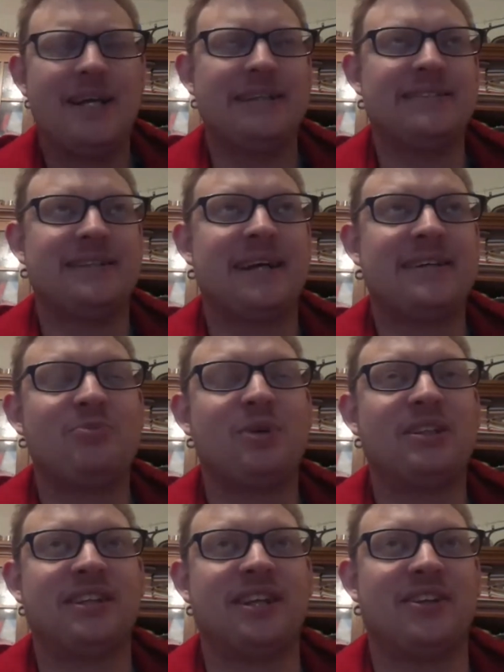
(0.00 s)
It's not so
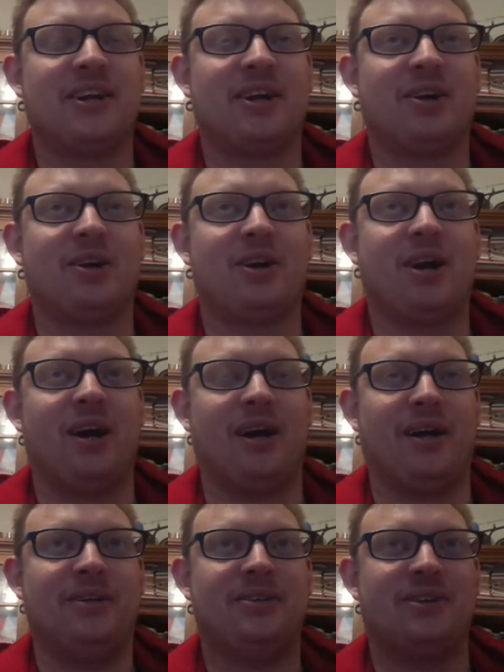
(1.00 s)
much that
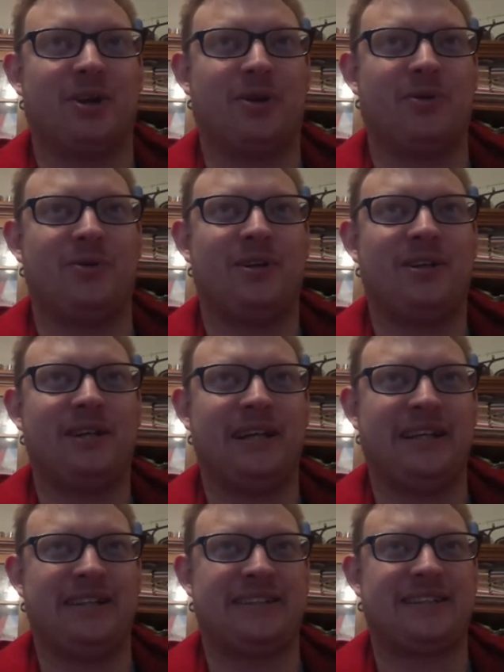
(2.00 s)
they're
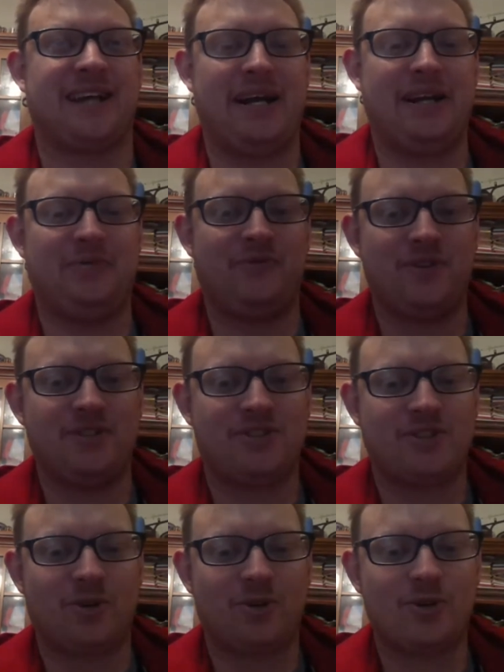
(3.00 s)
inside of the
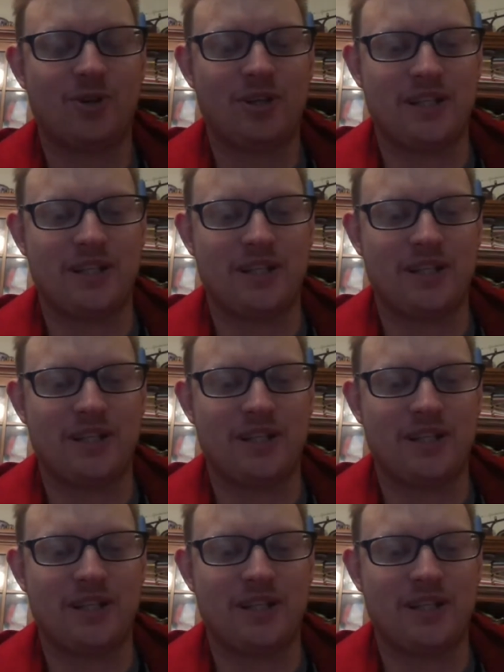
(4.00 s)
circle.